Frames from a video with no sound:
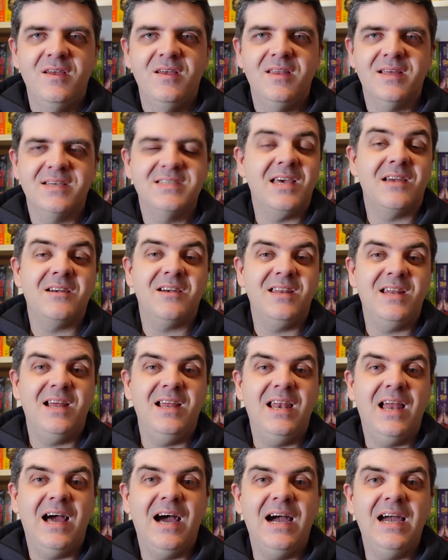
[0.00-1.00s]
like Saturday
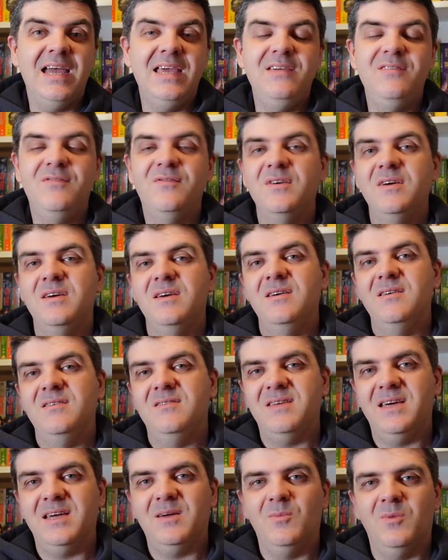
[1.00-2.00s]
Night Live
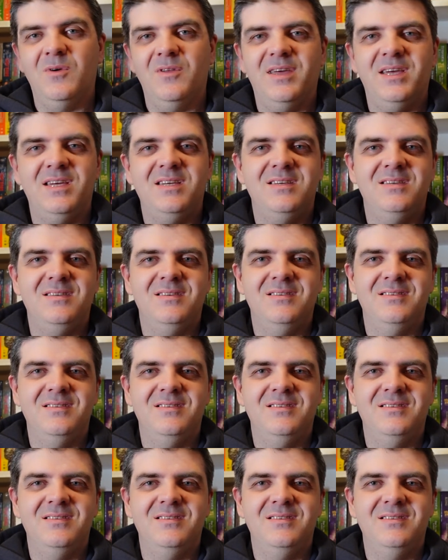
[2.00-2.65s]
thing where they